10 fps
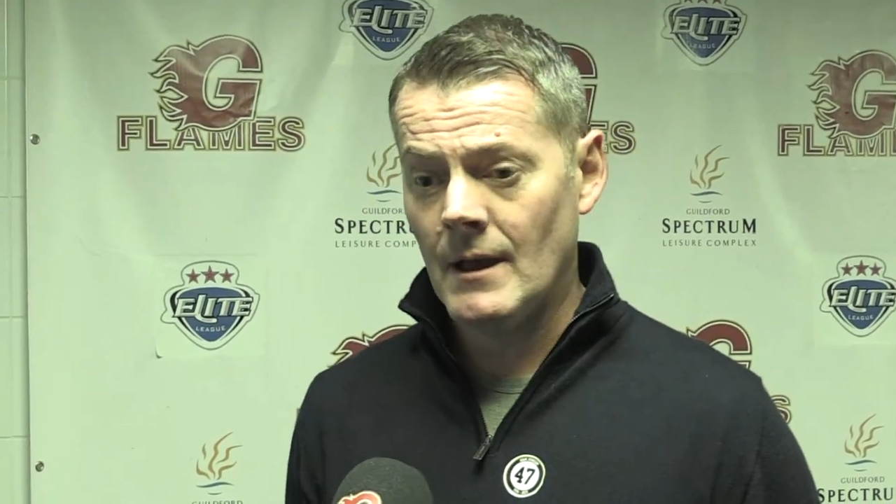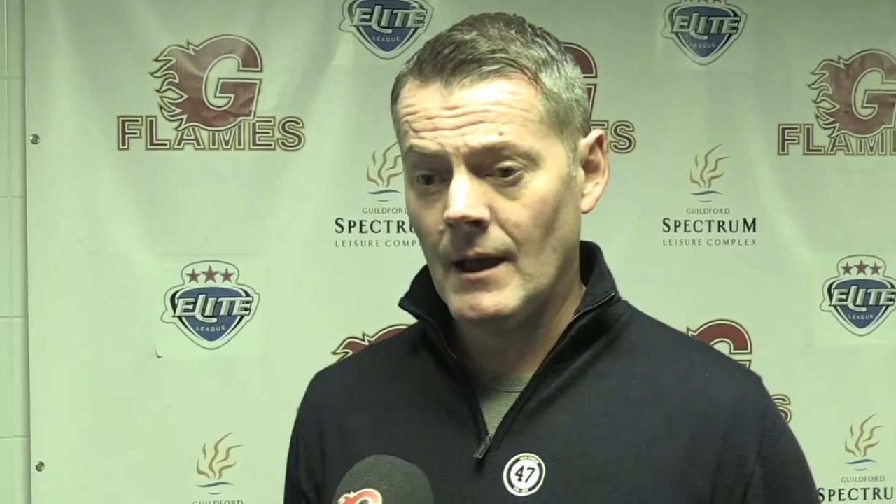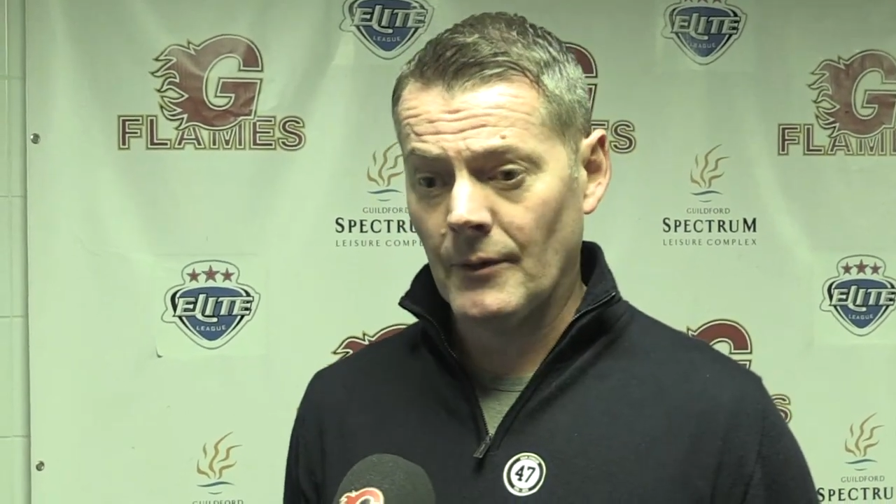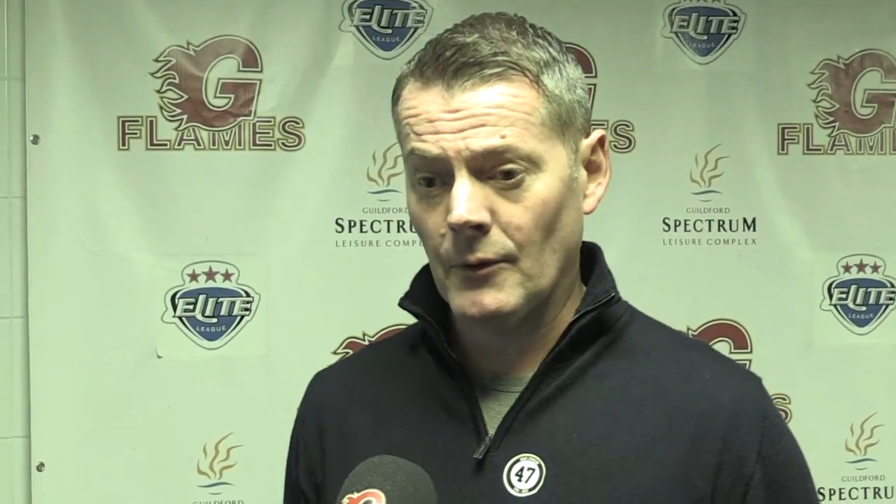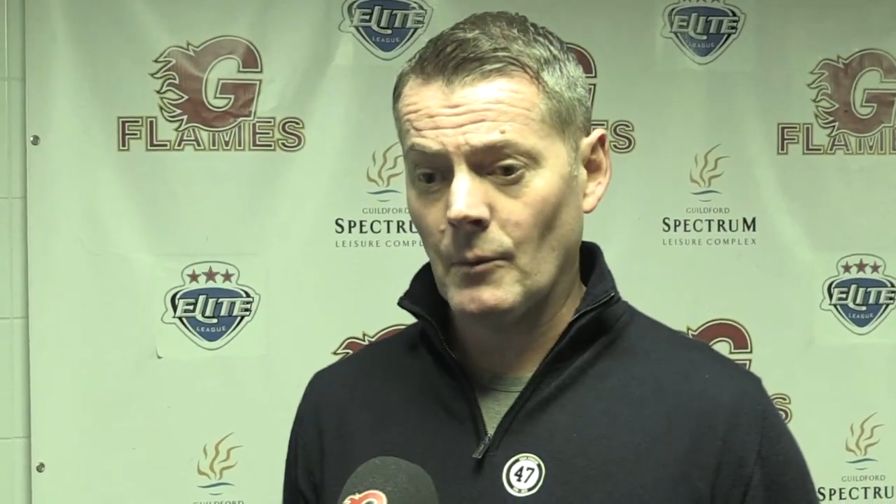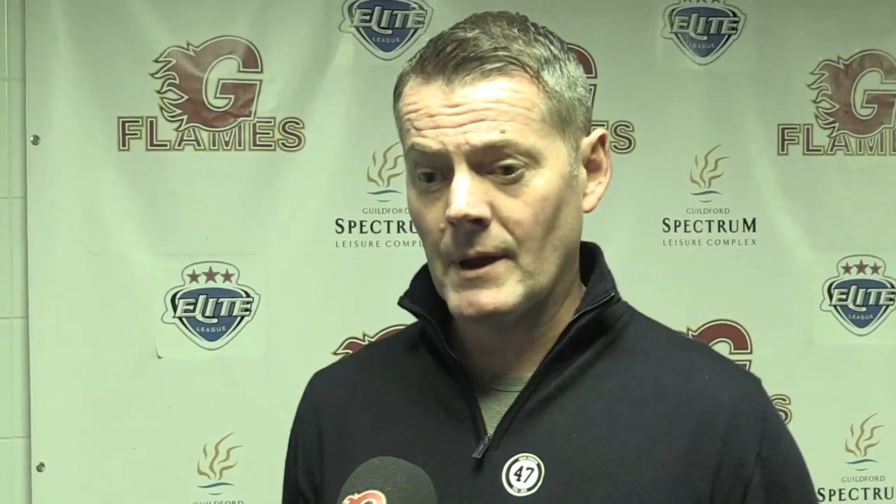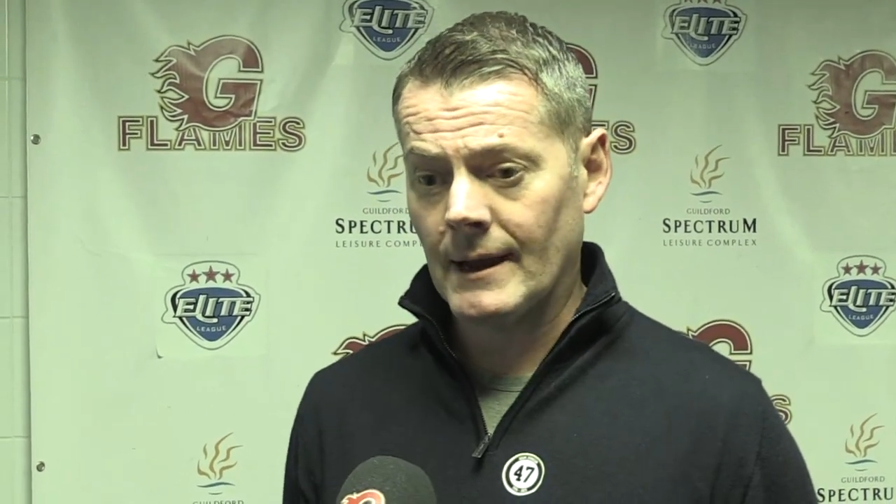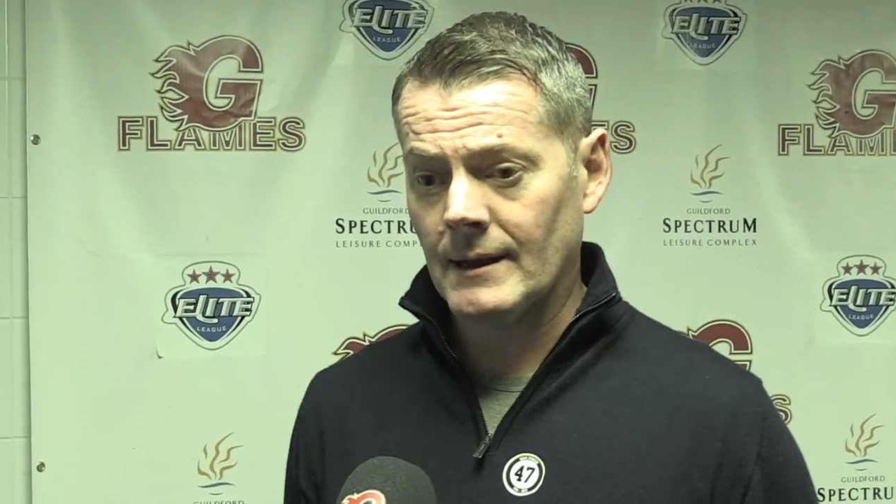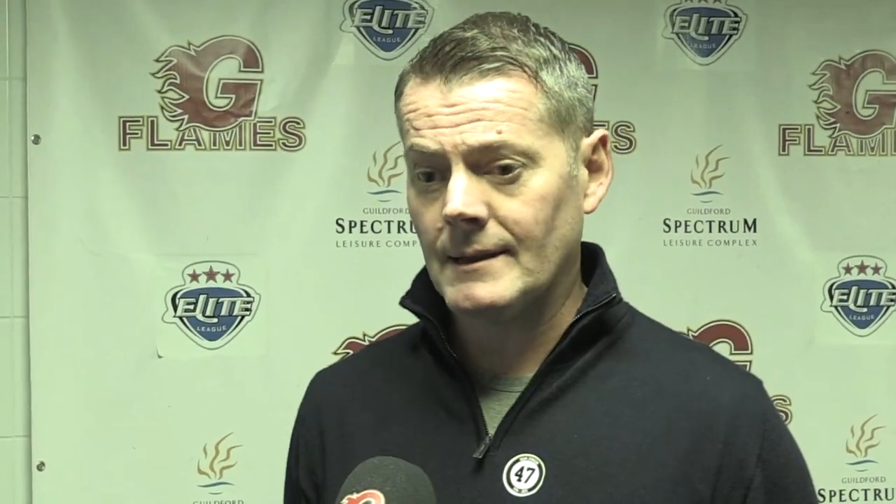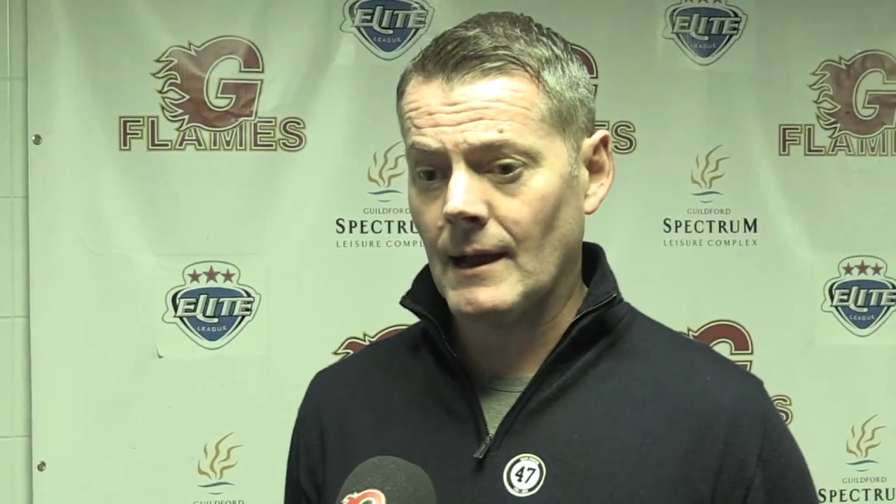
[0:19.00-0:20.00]
I thought we
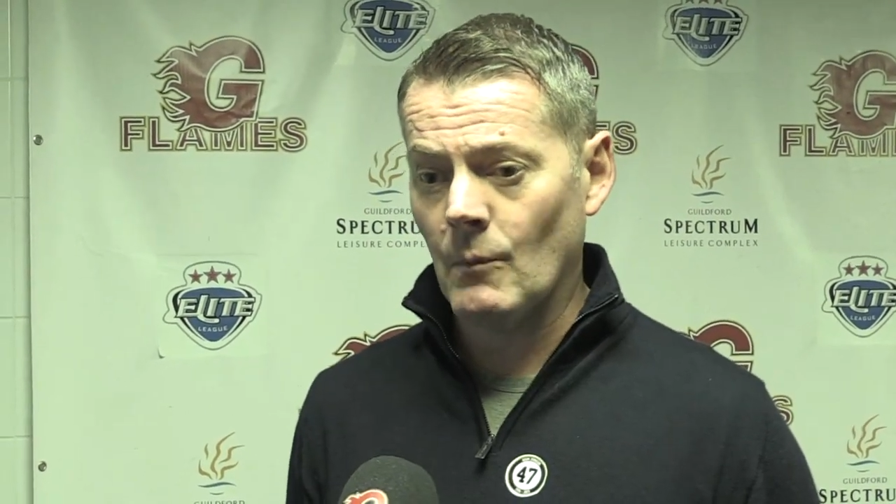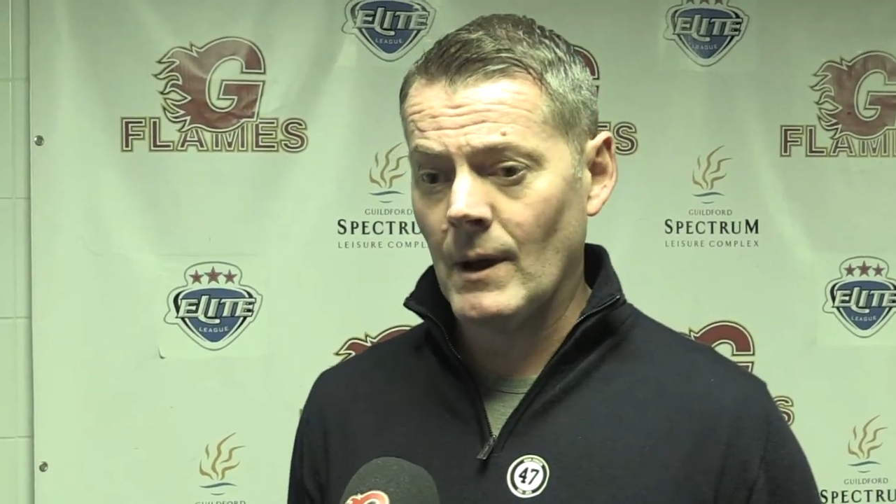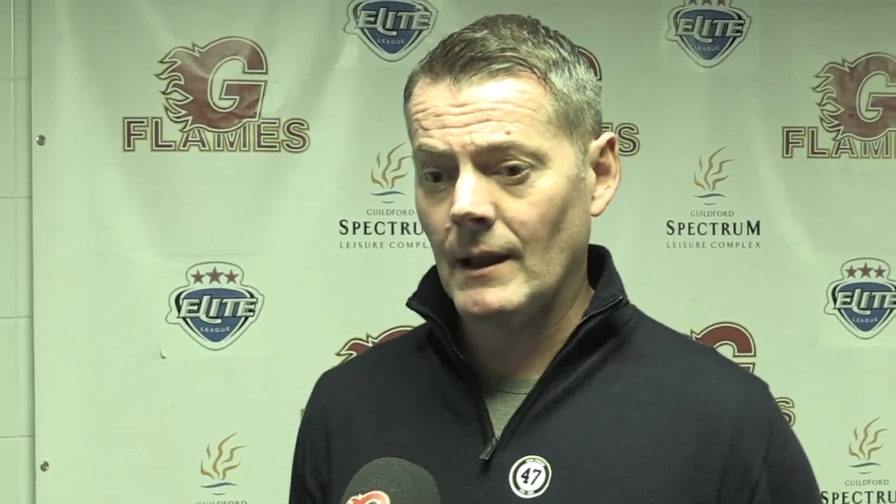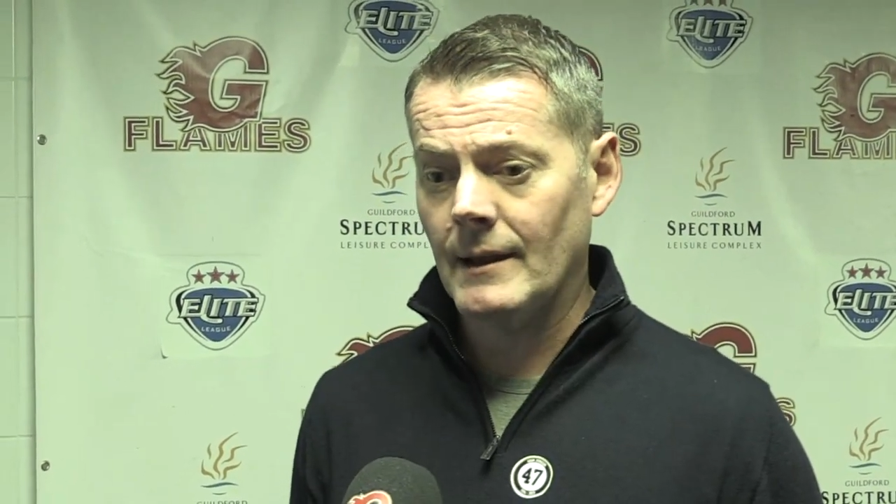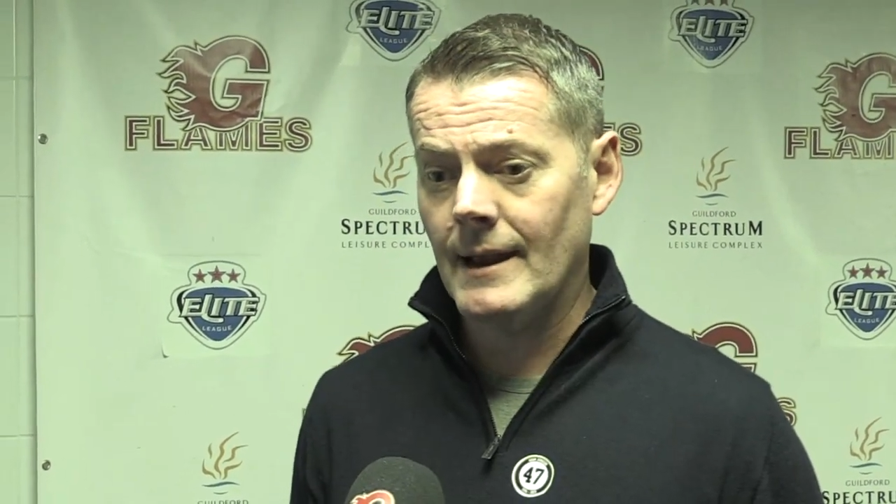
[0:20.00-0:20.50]
handled that well,